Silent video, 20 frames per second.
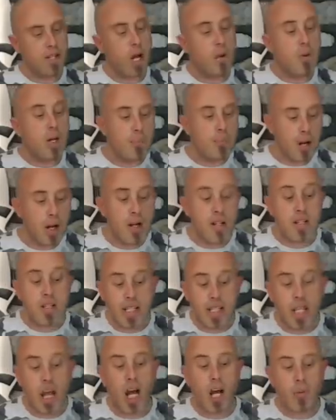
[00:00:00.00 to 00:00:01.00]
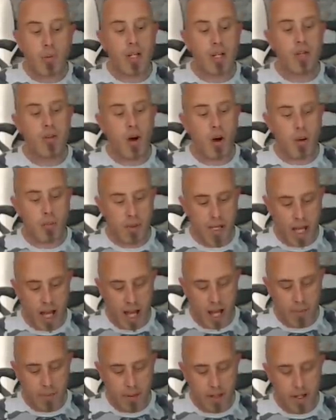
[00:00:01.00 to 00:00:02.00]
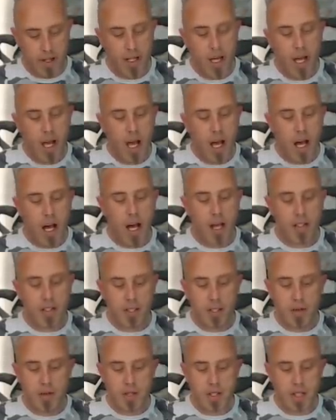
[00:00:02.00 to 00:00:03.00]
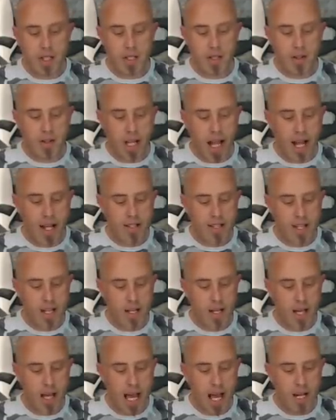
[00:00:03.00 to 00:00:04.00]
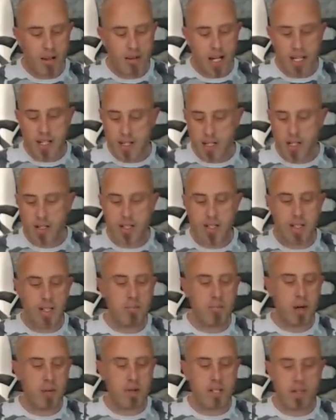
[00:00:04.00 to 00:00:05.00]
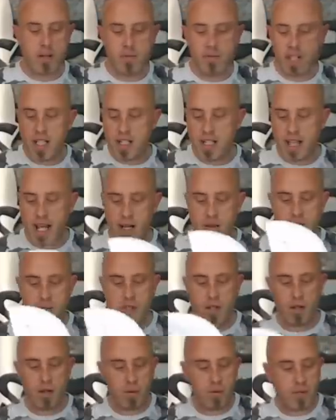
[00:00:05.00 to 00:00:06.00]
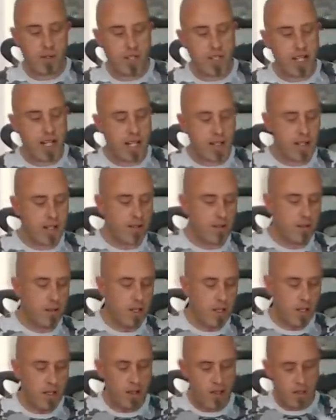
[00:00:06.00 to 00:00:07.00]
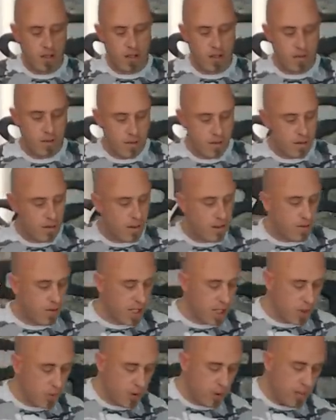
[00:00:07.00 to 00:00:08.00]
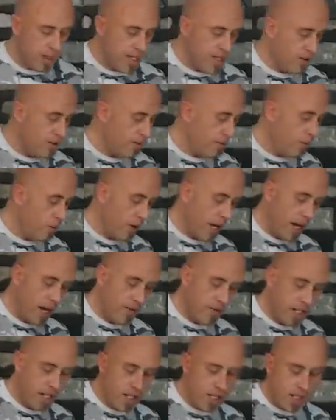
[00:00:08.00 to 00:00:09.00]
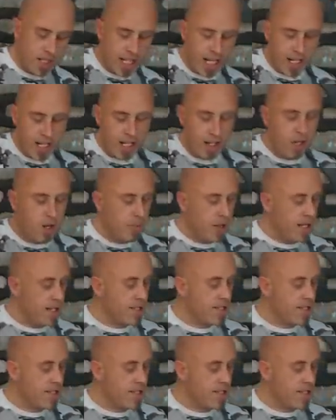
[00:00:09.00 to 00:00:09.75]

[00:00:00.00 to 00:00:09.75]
I would not be happy using that elevator because remember it's a V-tail, so it will sit, get all the bits to fall out of it. Again, a little bit of